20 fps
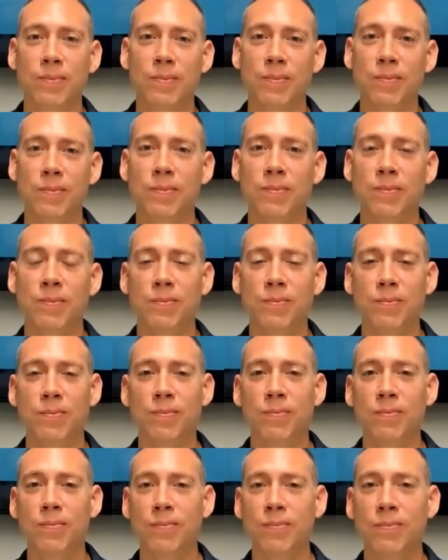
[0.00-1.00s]

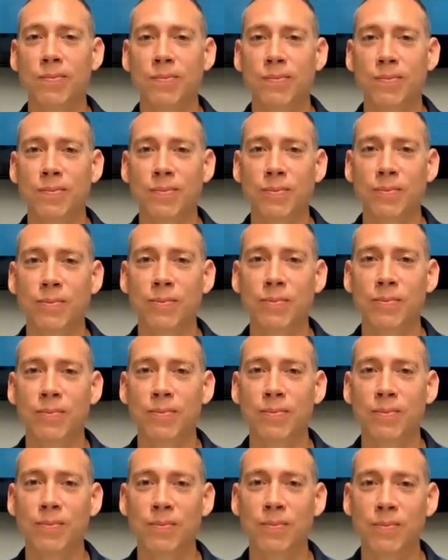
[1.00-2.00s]

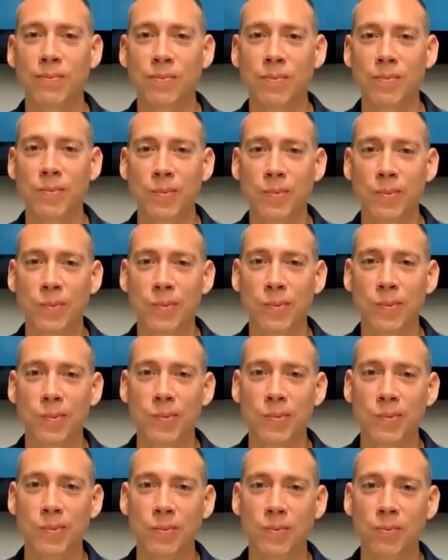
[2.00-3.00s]

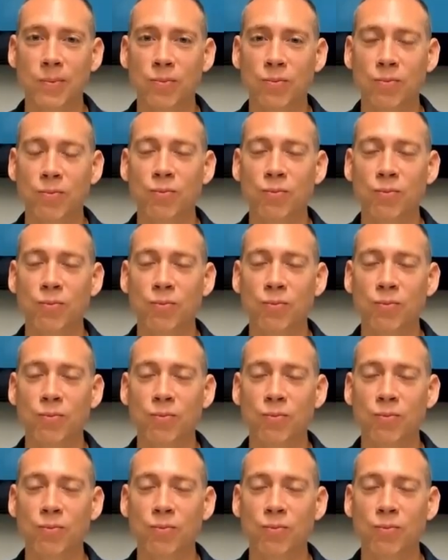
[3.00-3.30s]
(silent)